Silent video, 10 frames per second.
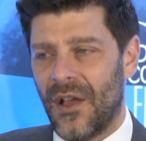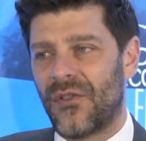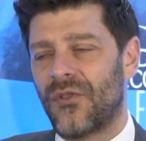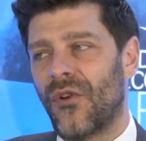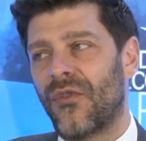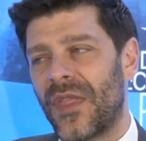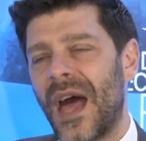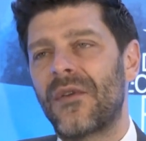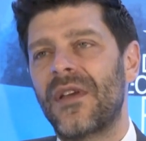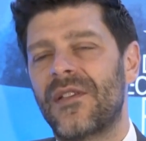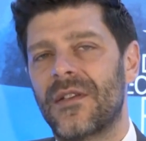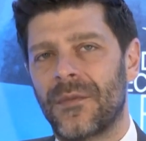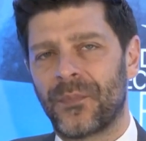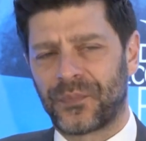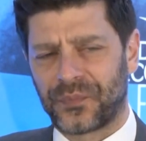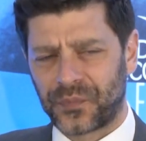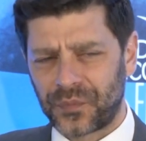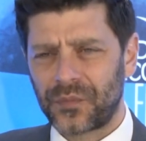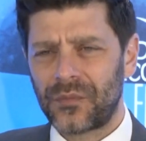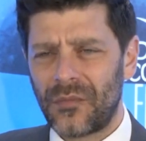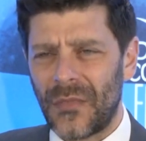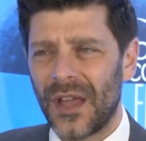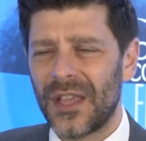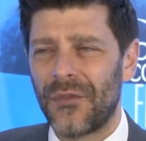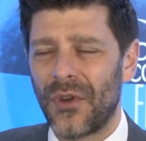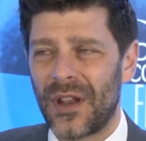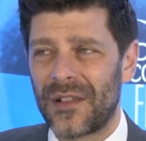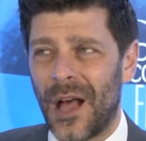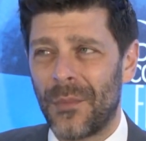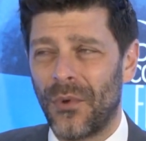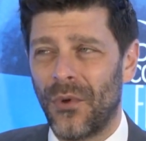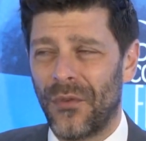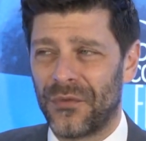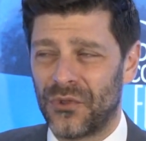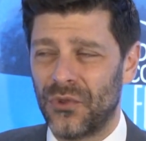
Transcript: So for that reason, I give you an example of